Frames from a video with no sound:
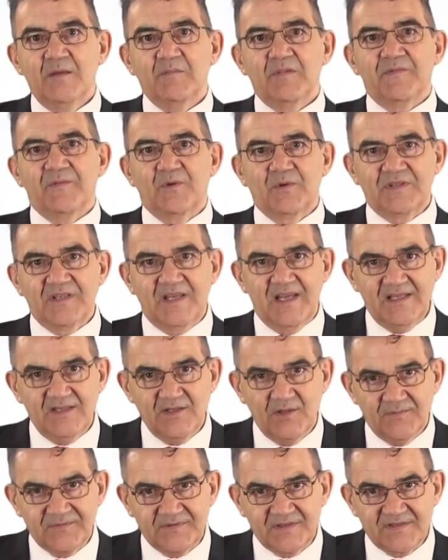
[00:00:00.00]
Before the
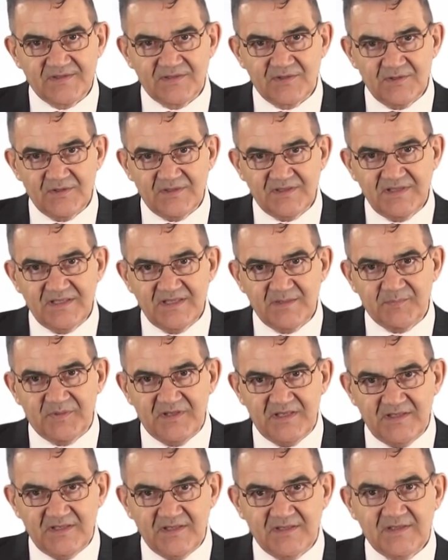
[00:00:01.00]
end of the third year
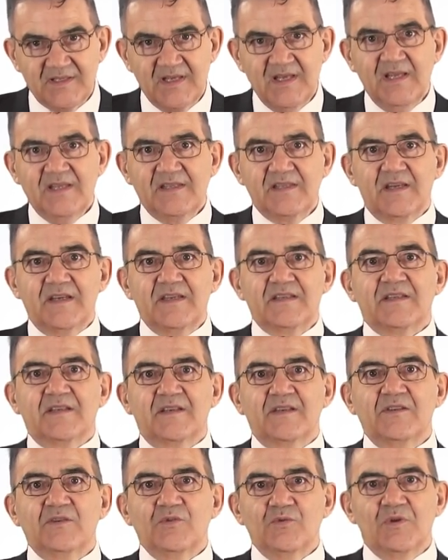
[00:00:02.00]
period, there is
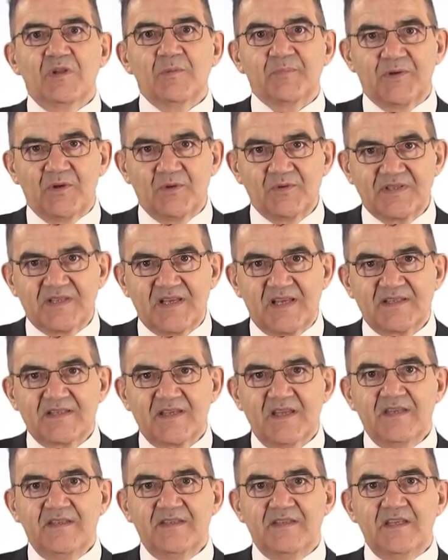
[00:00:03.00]
a renewal
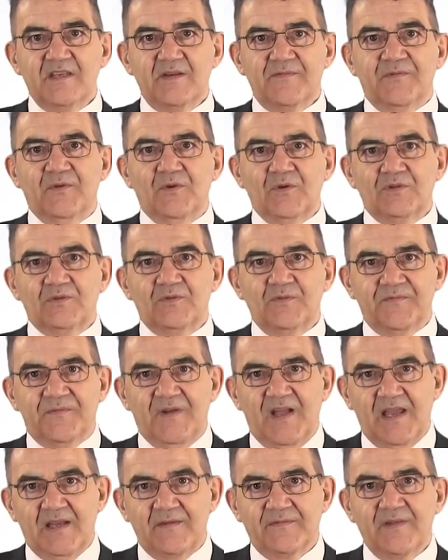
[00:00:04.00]
process. Year 4 to
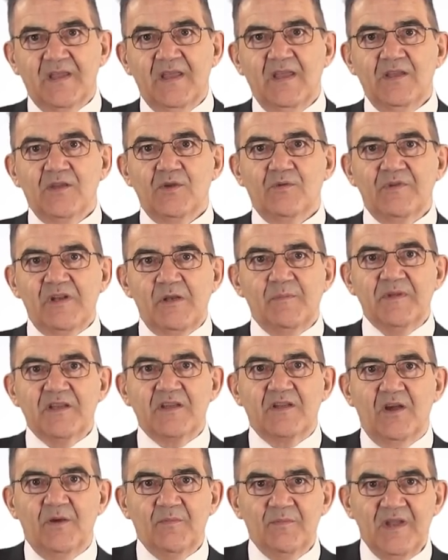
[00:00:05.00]
5, you will
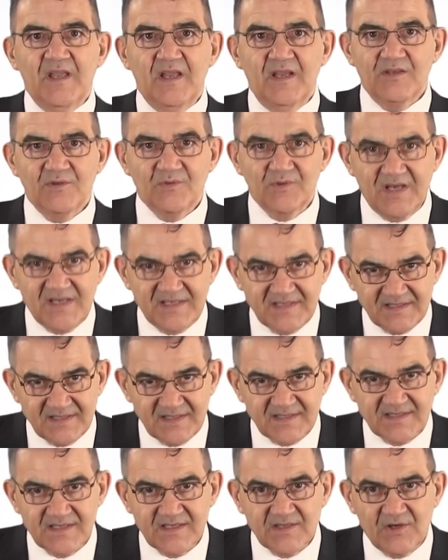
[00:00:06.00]
become a new
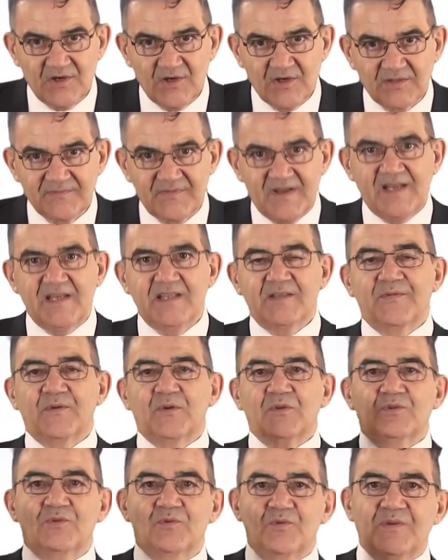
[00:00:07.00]
residency card valid
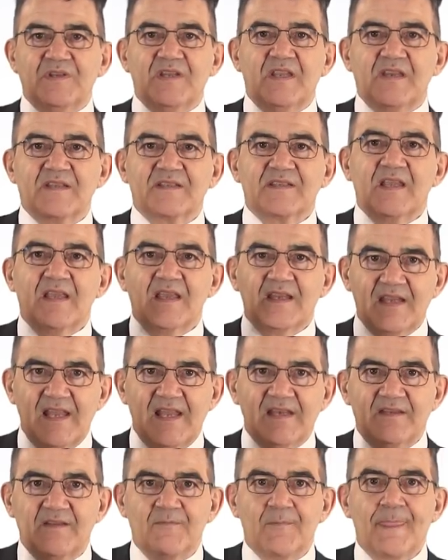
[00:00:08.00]
for 2 years.
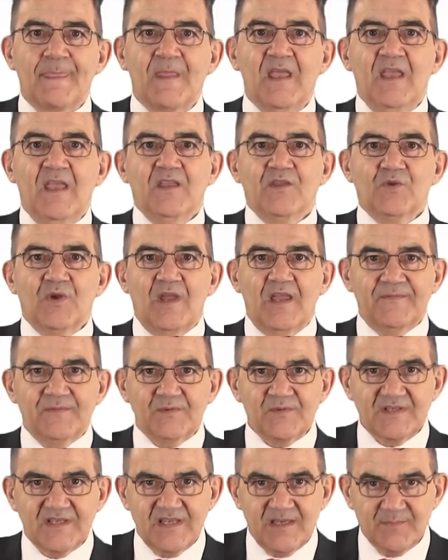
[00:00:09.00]
Again, you have
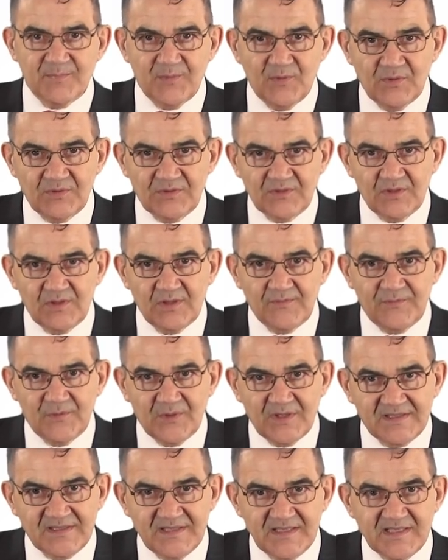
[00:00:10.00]
to stay in Portugal
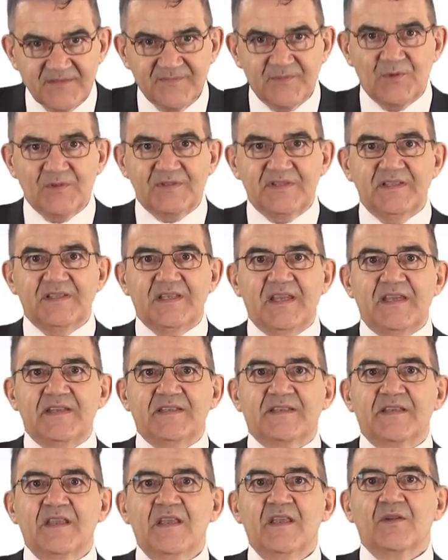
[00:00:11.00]
for at least 14
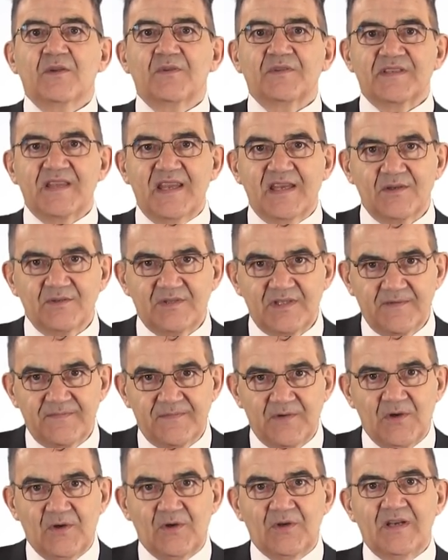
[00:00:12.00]
days,
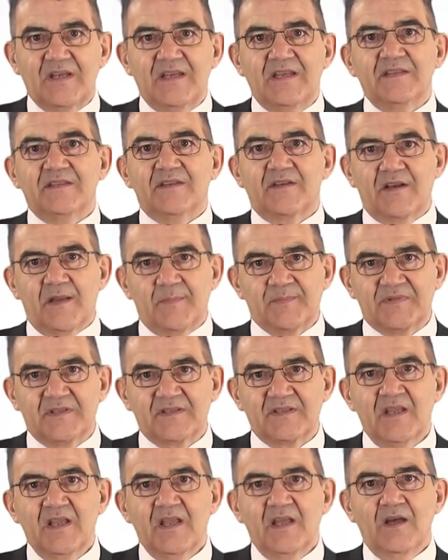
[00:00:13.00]
consecutive or
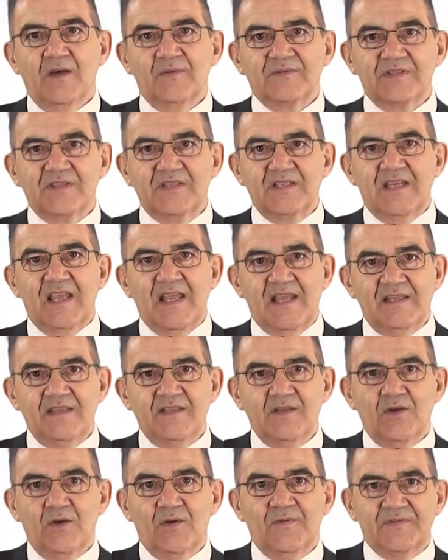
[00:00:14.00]
interrupted. After the
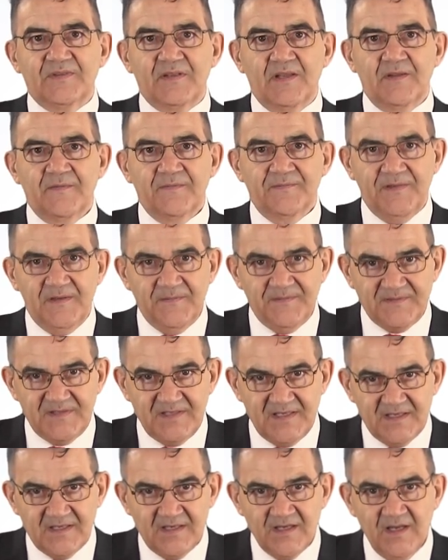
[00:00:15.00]
end of the fifth
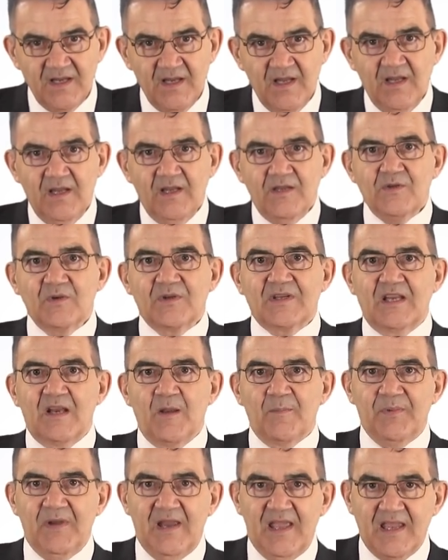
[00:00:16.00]
year, you can
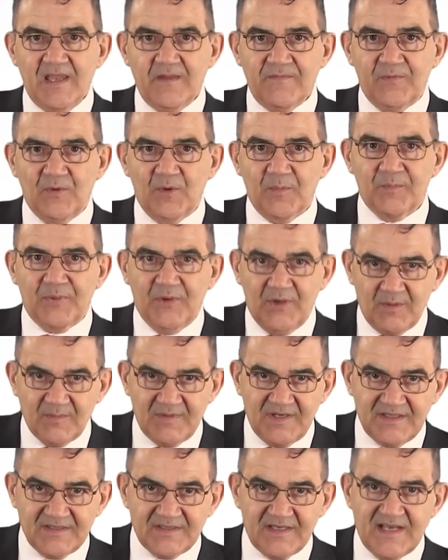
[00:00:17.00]
apply for
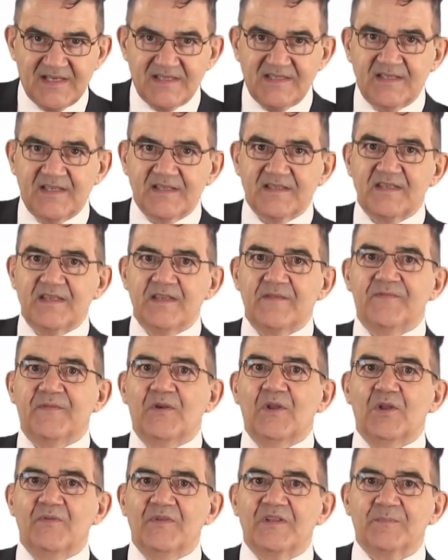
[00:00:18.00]
permanent residency
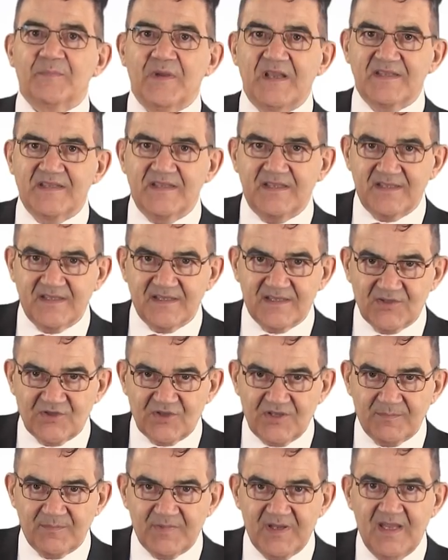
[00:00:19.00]
followed by
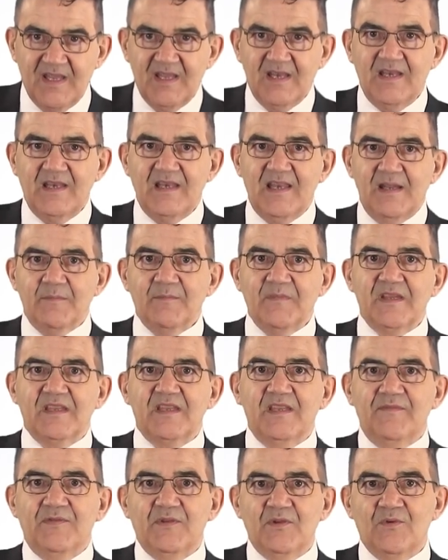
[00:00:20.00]
citizenship. Let me
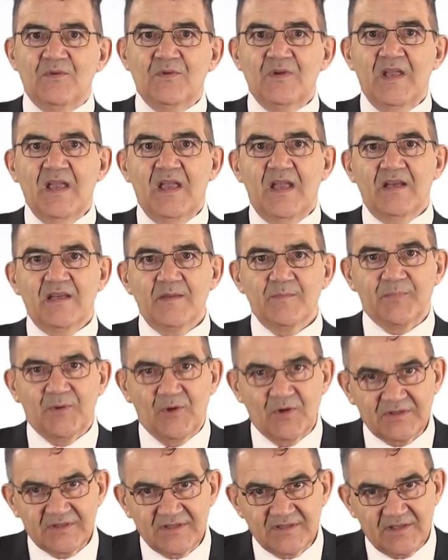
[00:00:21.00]
give you an
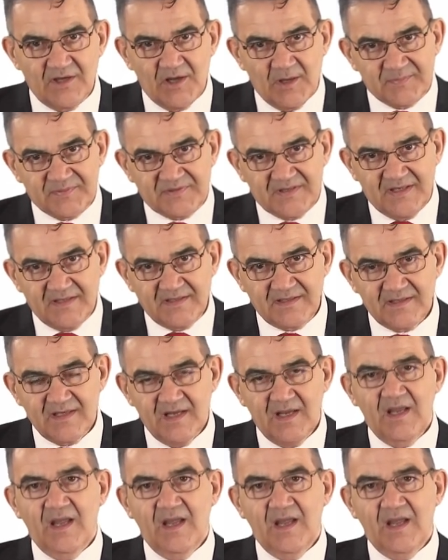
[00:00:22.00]
important update.